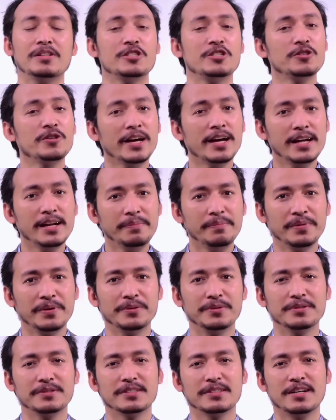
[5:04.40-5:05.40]
to help you.
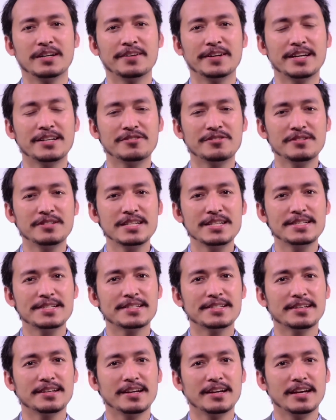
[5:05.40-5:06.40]
Okay students,
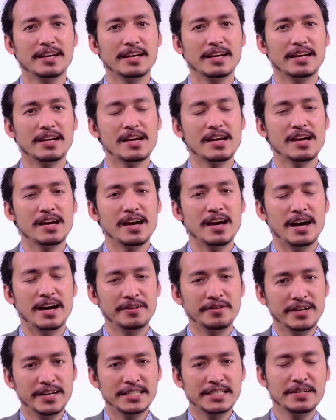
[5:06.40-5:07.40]
are you
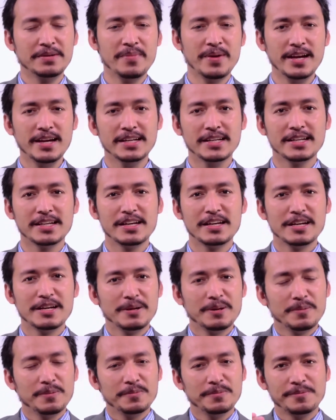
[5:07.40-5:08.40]
getting me?
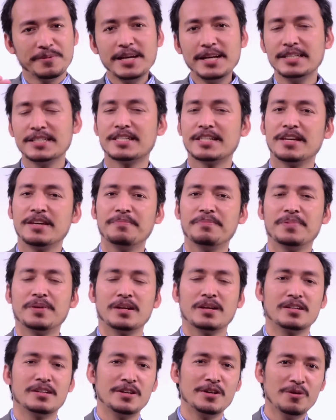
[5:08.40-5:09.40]
please keep
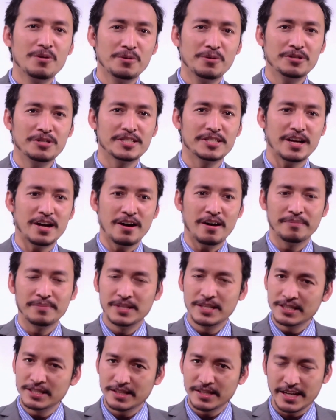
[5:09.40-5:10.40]
notes of
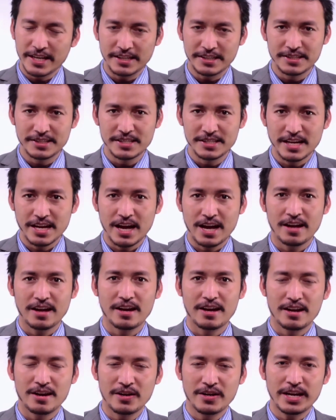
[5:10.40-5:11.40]
these things.
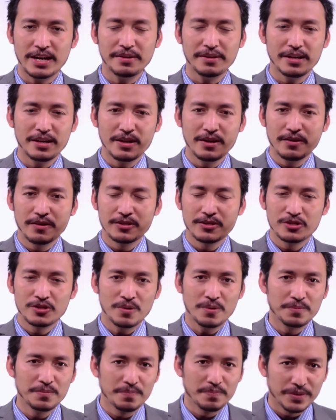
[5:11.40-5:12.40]
Okay,
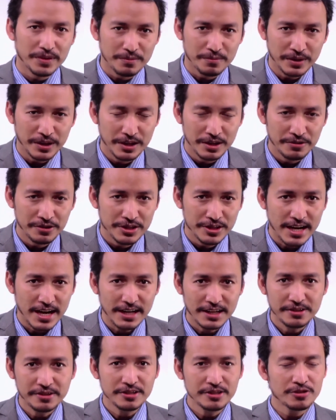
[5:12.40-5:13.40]
so when you start
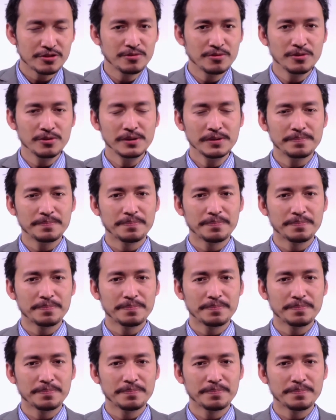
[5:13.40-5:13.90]
your school,